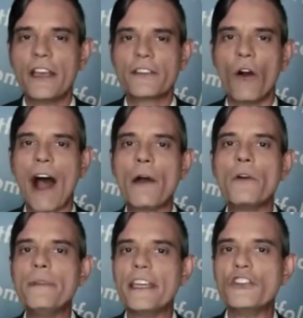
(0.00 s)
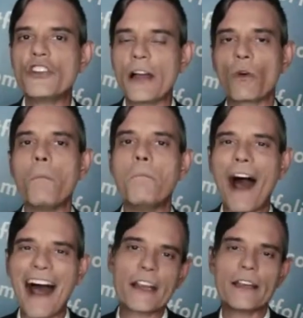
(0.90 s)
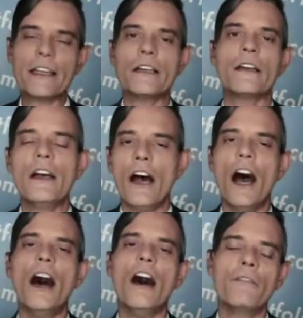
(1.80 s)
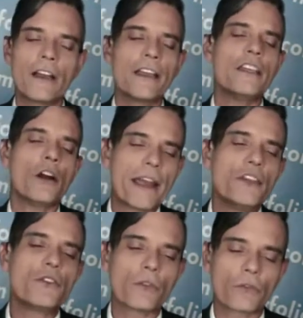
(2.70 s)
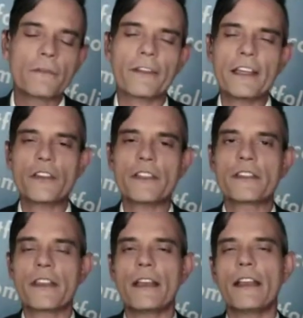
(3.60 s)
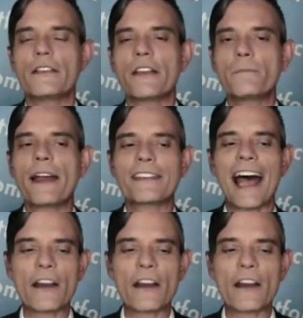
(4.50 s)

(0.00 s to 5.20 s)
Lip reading: So I would be a general buyer here of, my usual reflation suspects.